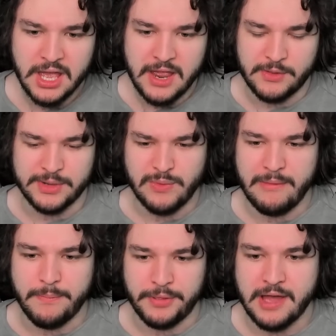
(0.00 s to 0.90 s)
And the reason why
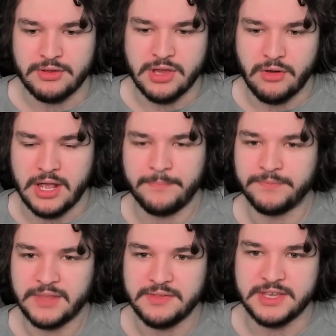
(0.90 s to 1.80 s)
we play out
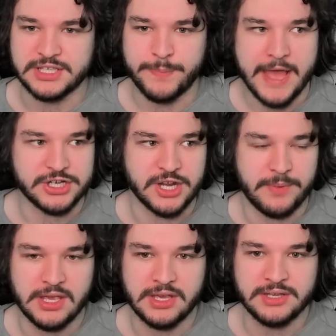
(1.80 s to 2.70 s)
Yoda in this matchup
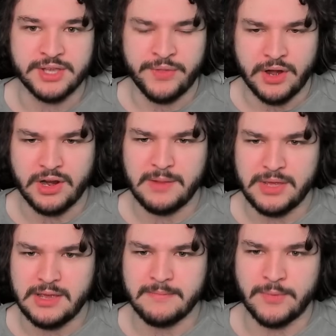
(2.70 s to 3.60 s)
is they're going to
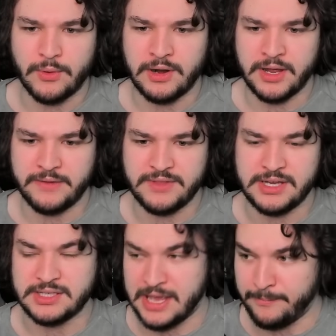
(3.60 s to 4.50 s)
be more of the
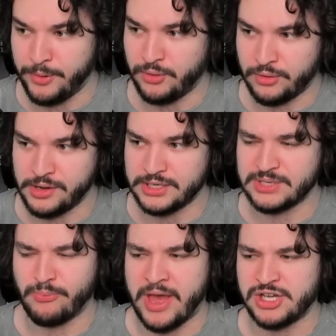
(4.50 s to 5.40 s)

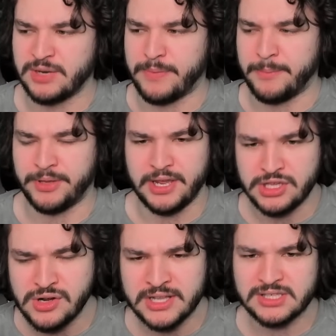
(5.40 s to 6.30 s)
tempo-oriented matchup by playing
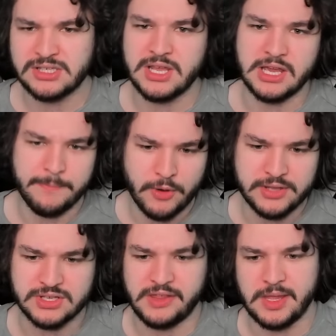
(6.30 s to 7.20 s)
units, getting
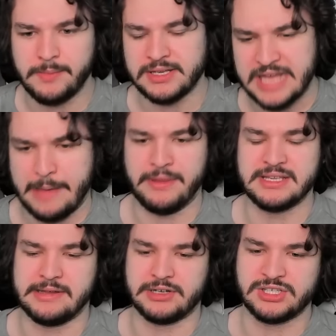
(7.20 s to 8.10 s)
upgrades on them, and tapping
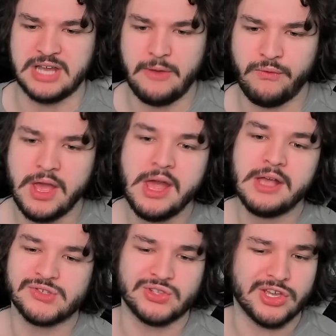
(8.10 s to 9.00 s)
down our stuff.
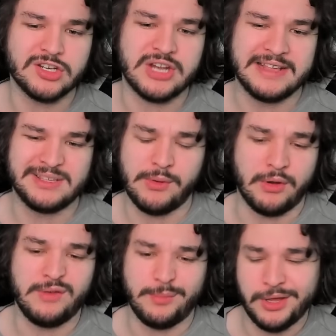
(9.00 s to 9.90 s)
So there's a good chance that we
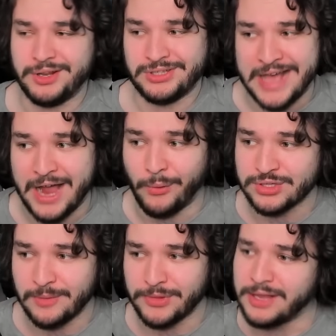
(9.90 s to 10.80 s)
won't even be able to attack with
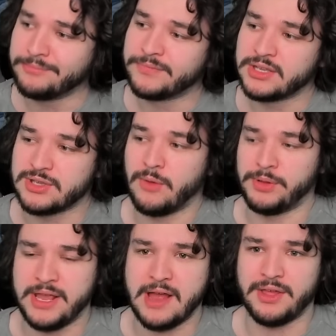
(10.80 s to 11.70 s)
something. So
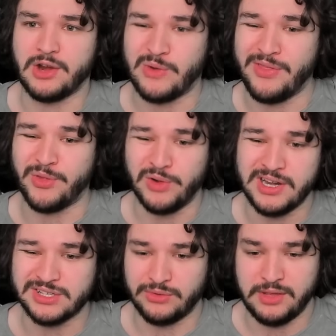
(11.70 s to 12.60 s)
playing out like a Red 3
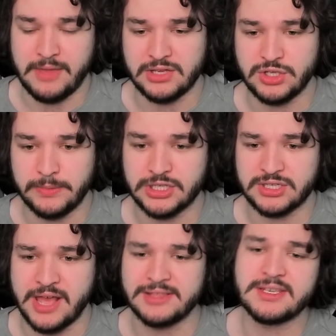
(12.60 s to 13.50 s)
doesn't really make too much
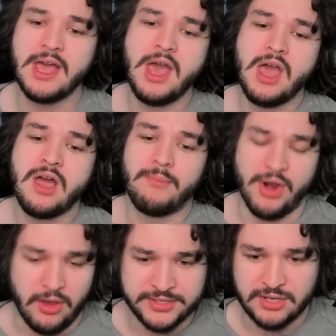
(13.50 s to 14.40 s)
sense. But
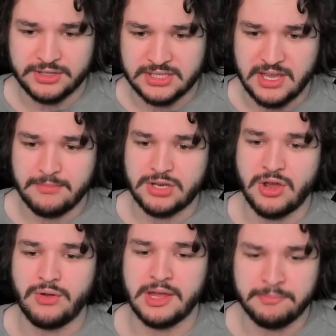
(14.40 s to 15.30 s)
also at the same
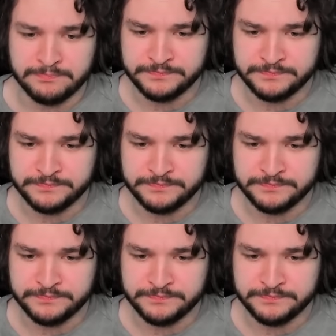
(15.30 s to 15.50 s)
token,